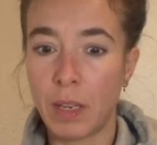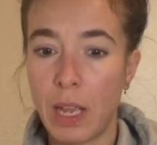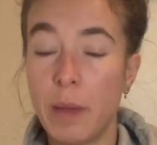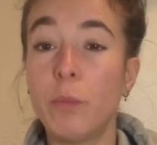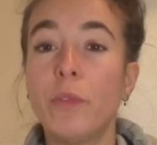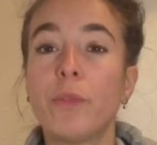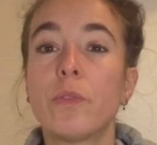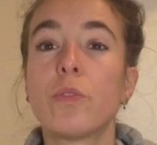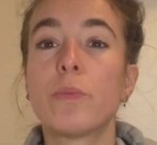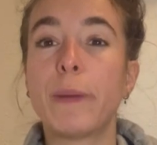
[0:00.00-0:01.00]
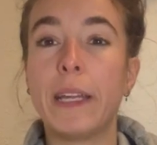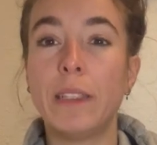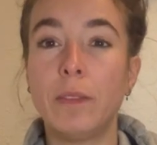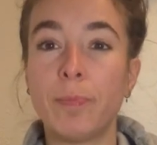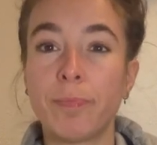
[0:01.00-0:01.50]
I moved to
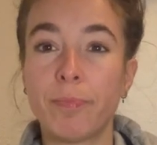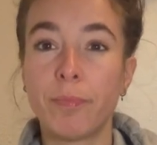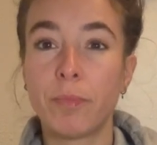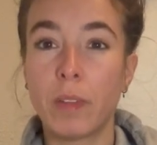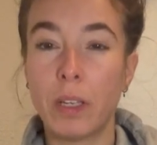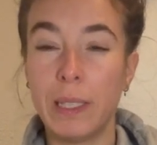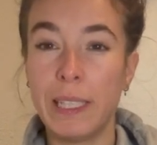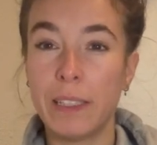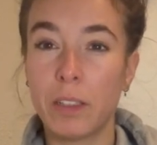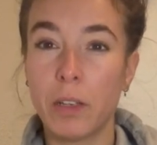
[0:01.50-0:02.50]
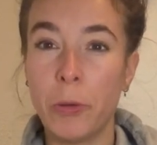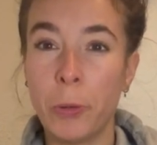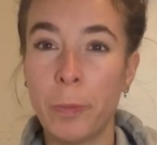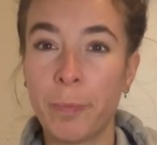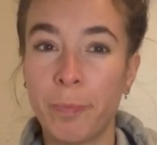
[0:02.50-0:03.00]
Spain a year ago
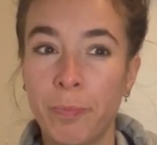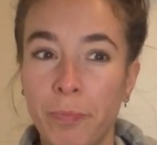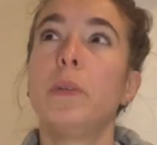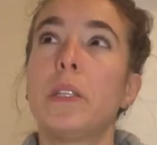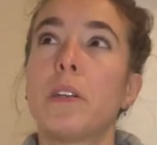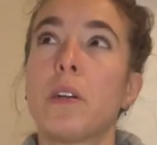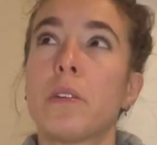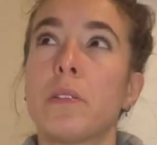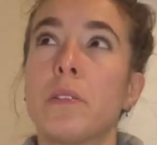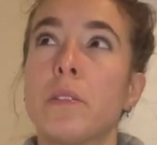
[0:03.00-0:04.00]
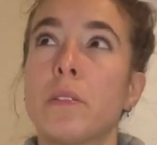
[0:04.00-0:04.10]
because